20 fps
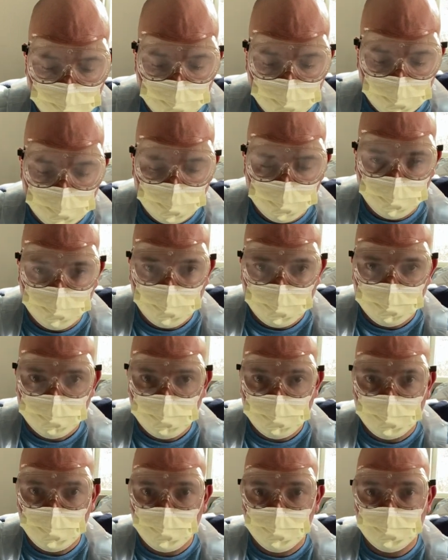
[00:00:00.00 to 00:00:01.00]
here
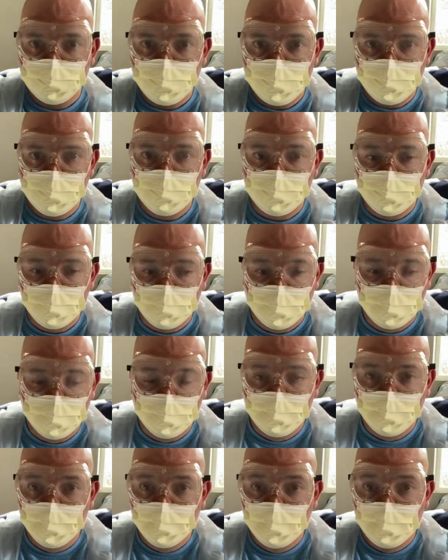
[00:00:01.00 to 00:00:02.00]
facing upright,
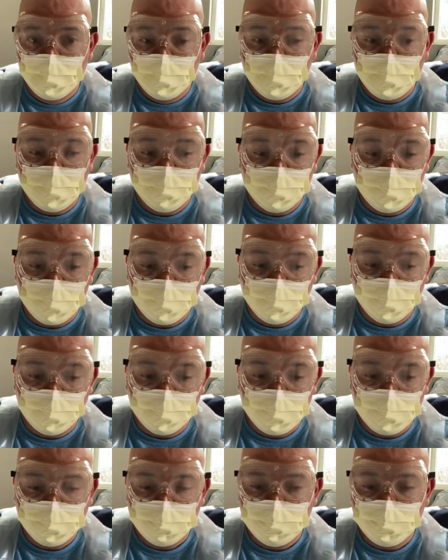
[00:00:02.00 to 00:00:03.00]
and then I'm
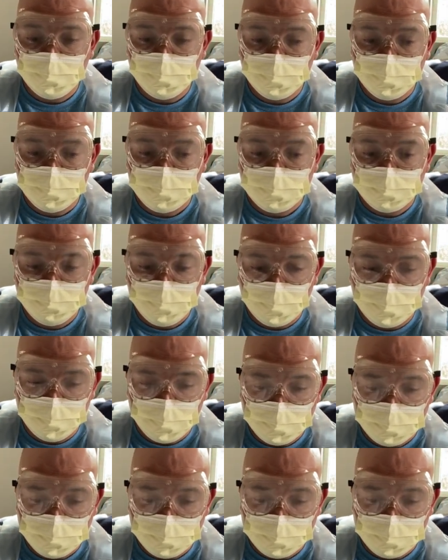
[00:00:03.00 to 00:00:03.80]
going to smear my